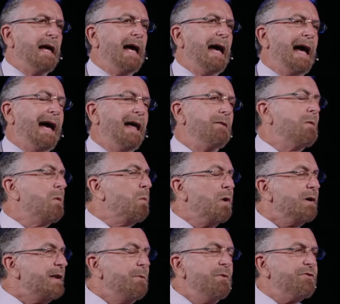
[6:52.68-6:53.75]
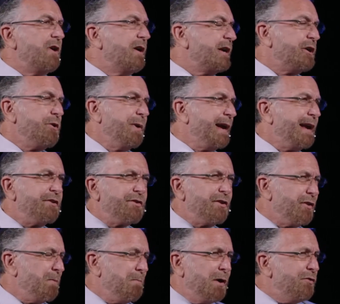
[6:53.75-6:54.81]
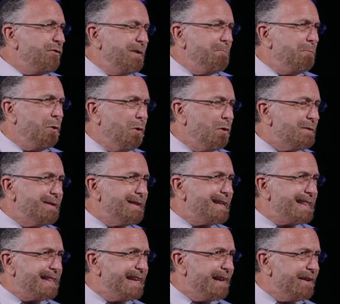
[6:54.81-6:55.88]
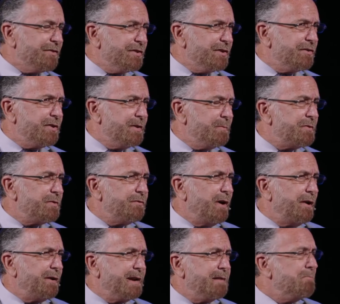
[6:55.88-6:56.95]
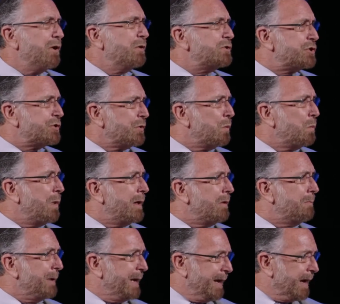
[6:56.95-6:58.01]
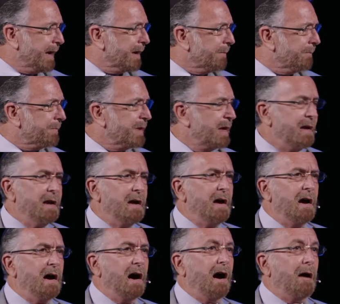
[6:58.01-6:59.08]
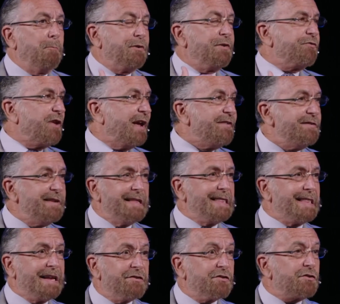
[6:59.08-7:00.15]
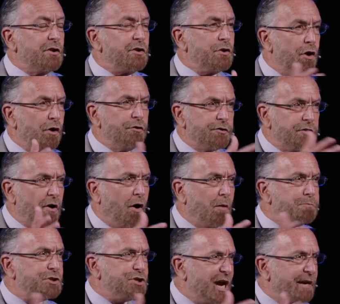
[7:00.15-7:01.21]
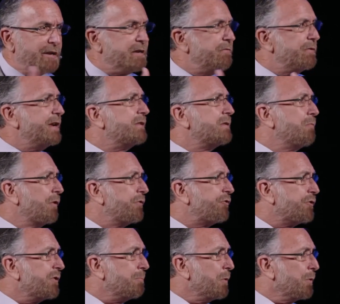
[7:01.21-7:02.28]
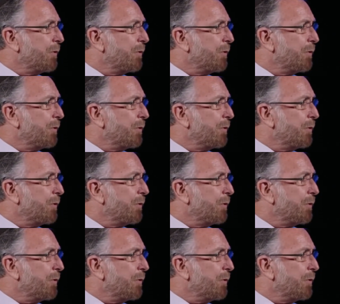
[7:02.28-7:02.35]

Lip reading: And what he was arguing is that the most important things in terms of our emotional well-being are precisely things that are not objectively demonstrable or